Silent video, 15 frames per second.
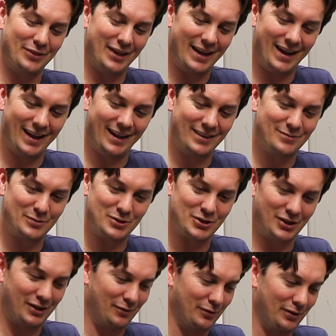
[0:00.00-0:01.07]
heads. We
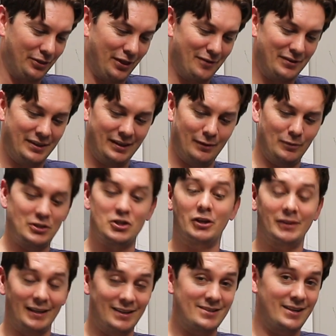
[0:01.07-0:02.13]
took it with everything. We
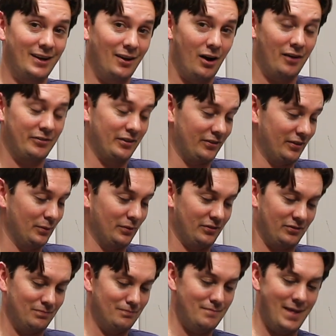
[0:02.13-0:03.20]
took the intake off because it
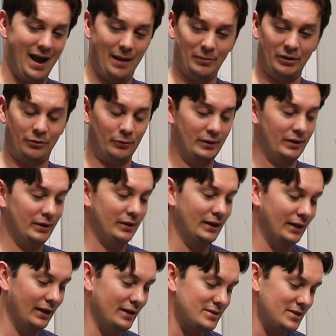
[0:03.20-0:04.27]
was mammoth. We didn't
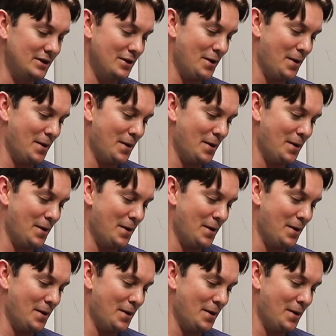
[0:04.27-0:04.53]
need it.